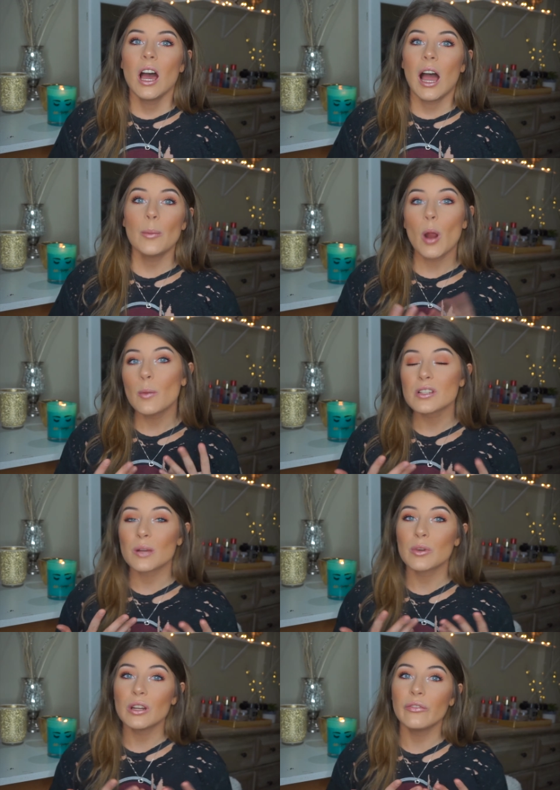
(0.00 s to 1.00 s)
I promise
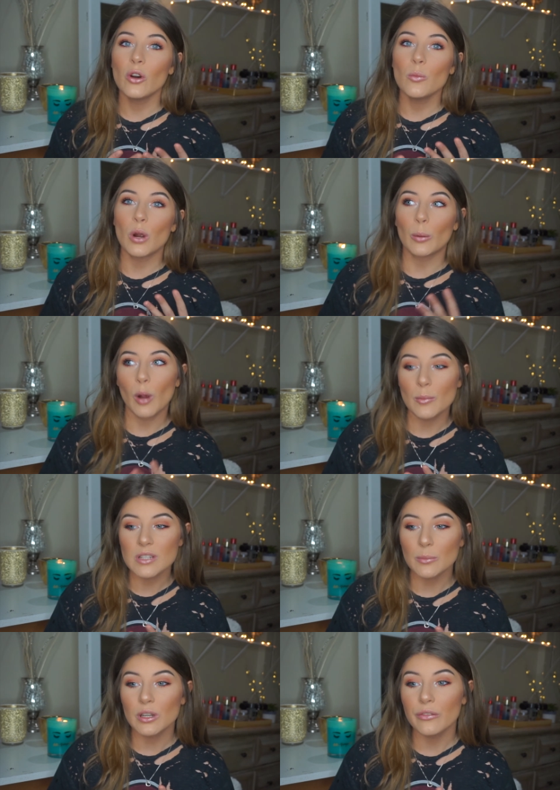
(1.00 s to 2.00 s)
I'm gonna film more, I promise
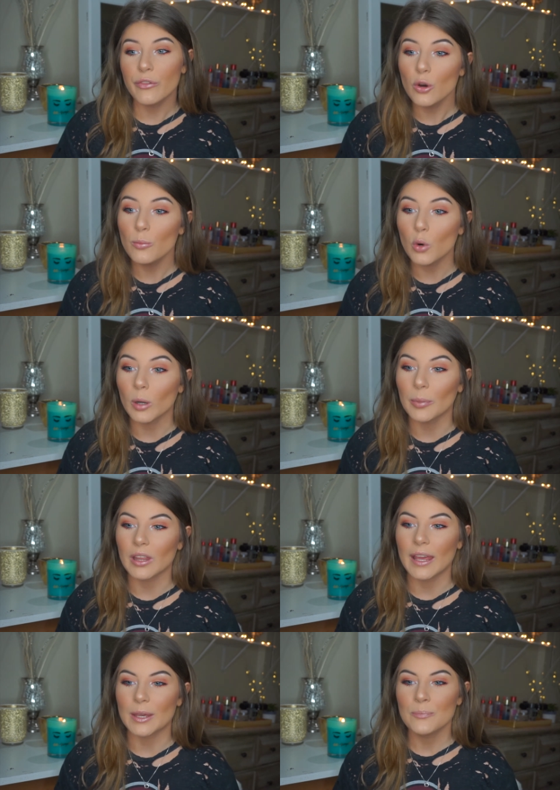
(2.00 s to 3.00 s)
I'm gonna film more, but
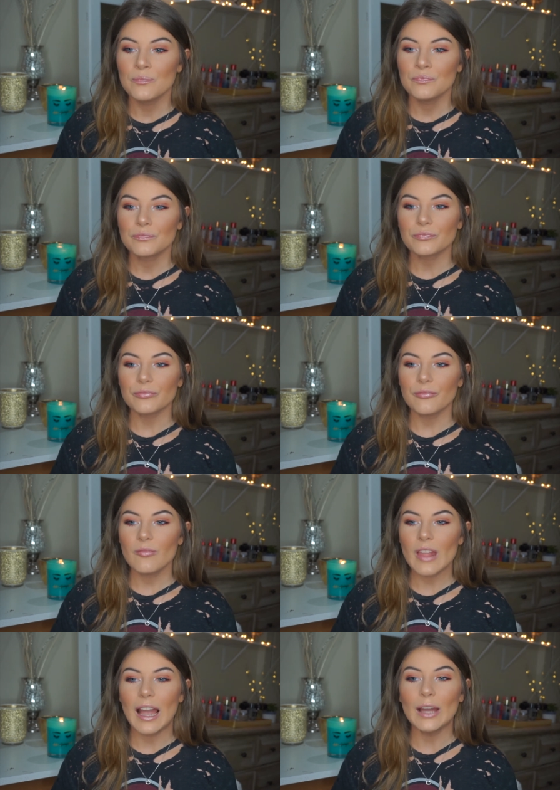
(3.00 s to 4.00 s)
like,
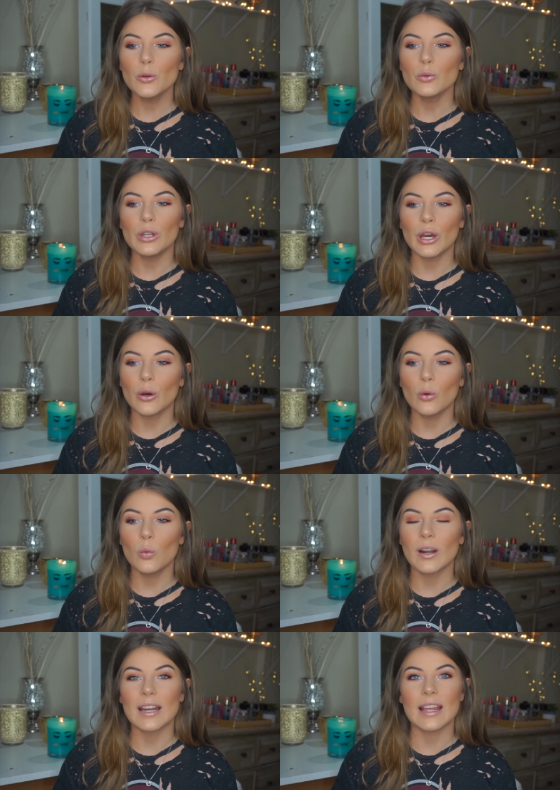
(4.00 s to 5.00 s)
I don't know
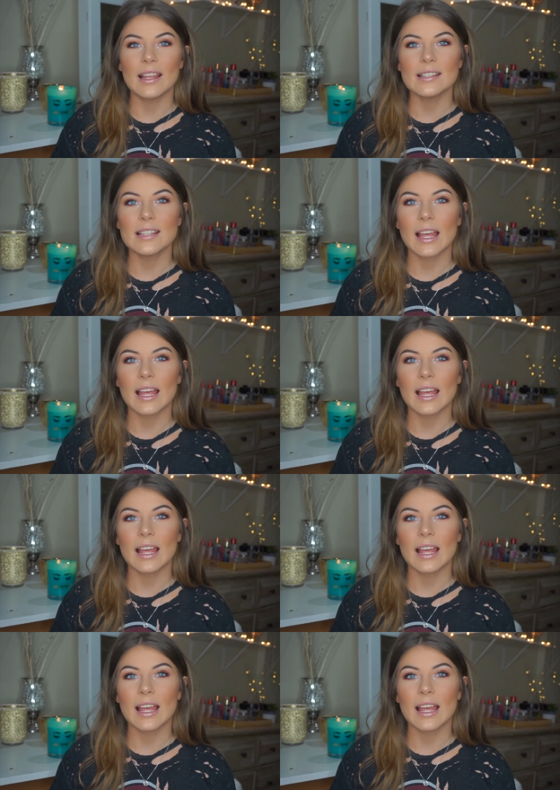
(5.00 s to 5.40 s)
what it is.